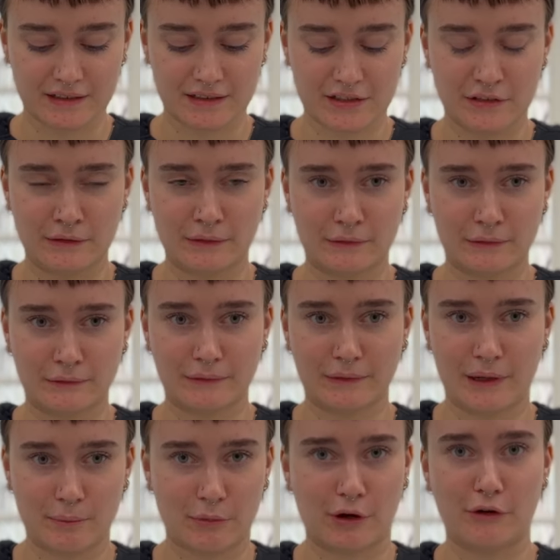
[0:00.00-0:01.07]
to
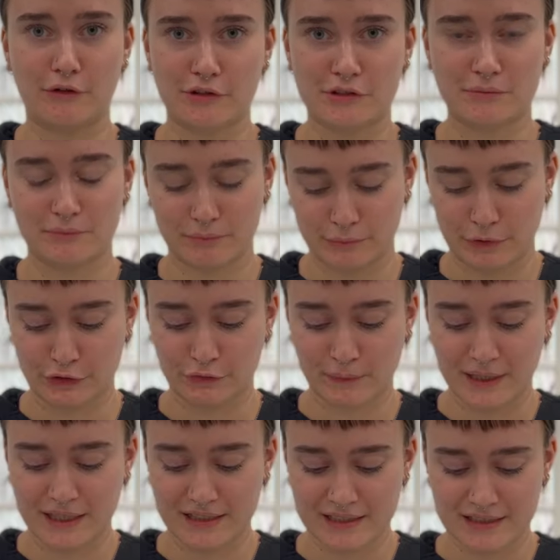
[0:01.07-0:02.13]
approach
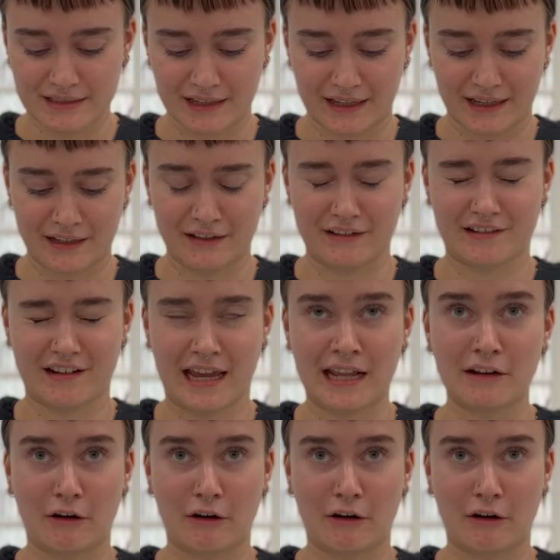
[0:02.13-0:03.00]
movement and